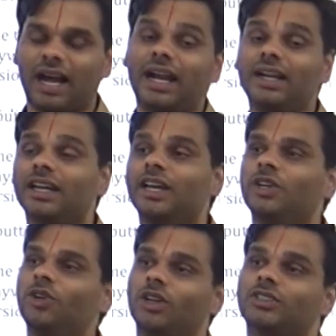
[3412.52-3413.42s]
And
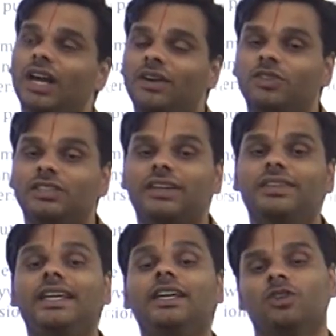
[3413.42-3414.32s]
you also have to
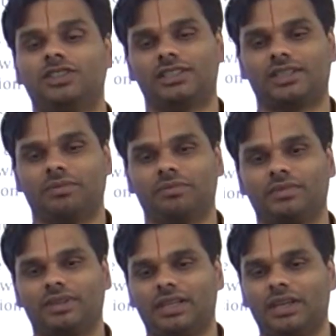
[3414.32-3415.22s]
save the ecosystem.
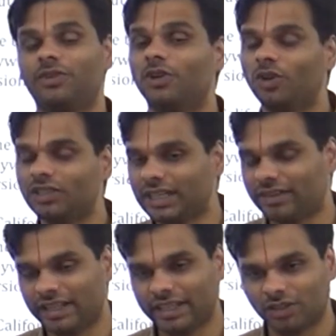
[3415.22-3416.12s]
If you don't
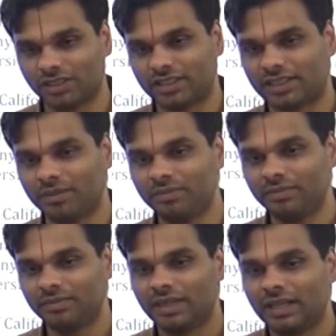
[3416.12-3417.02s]
save the
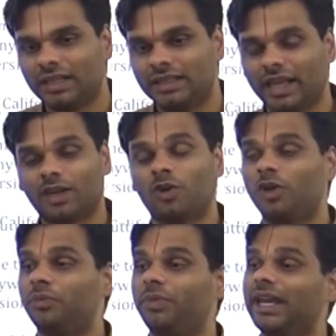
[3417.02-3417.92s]
ecosystem, there
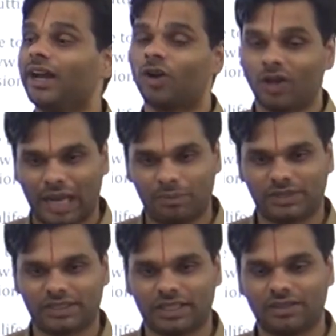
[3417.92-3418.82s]
could be a
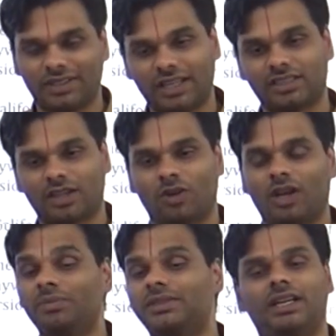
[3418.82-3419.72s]
collapse. If there is a
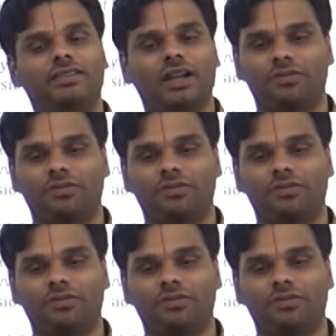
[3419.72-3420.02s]
collapse, that will